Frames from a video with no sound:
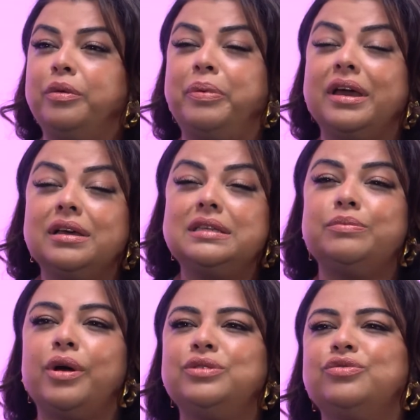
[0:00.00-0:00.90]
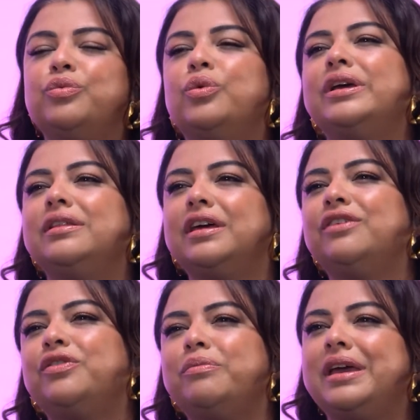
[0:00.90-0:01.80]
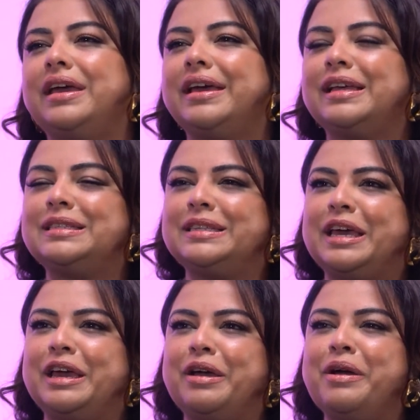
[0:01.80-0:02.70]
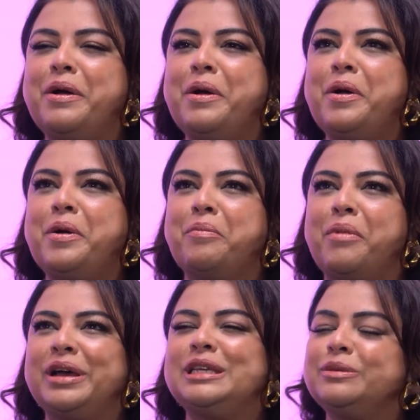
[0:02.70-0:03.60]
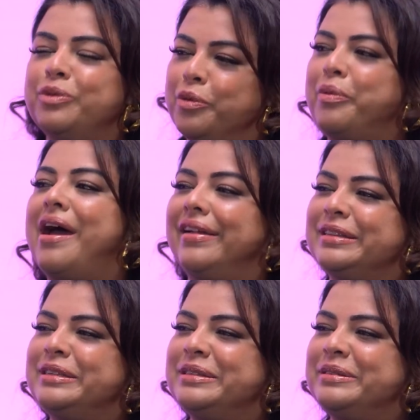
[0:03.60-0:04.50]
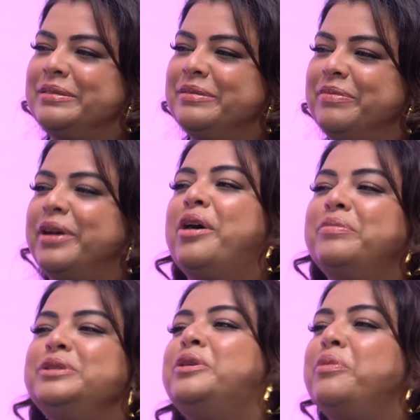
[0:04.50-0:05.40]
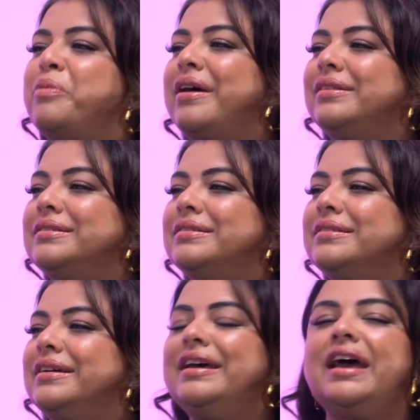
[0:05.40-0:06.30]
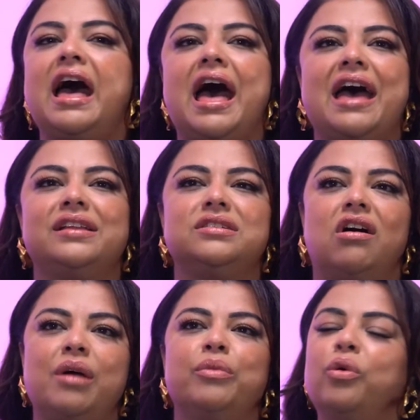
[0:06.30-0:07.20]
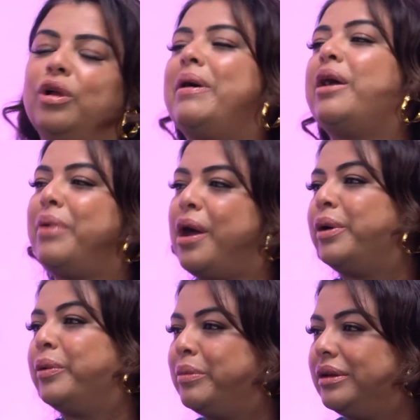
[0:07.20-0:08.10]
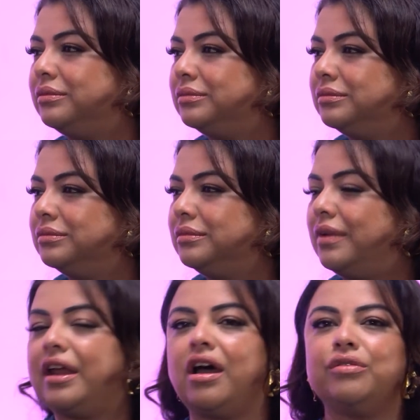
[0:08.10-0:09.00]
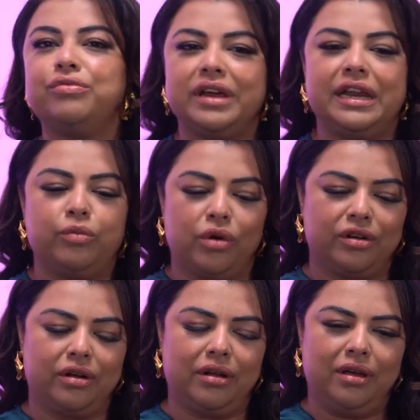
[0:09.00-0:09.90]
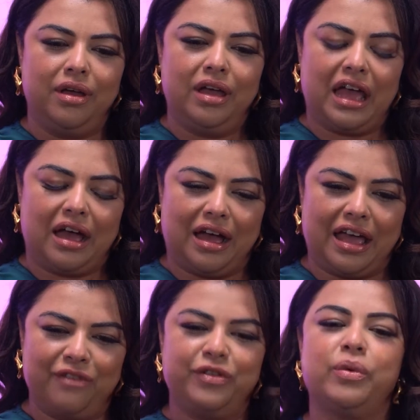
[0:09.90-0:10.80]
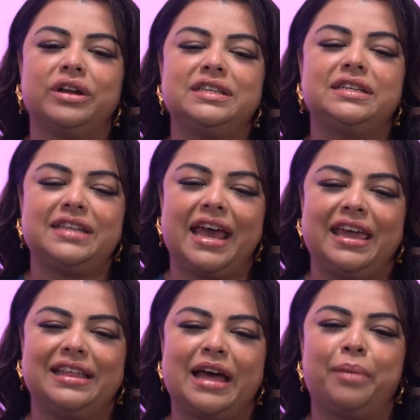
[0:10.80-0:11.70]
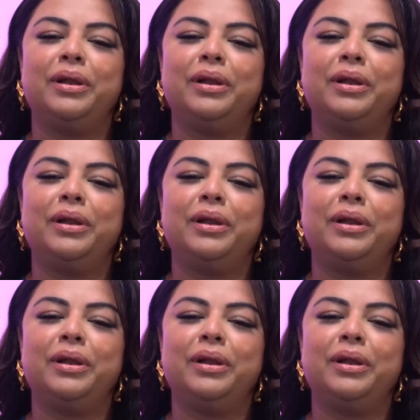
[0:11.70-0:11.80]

The biggest, most rewarding thing for me is seeing my small brands become mm. super brands. Right. And I'm all about empowering women. And I really want everyone to take that